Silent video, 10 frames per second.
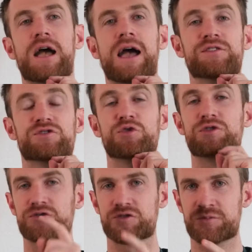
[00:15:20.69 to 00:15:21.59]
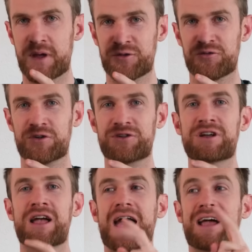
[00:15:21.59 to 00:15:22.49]
and so disrespectful
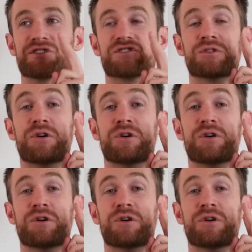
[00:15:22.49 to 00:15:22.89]
and so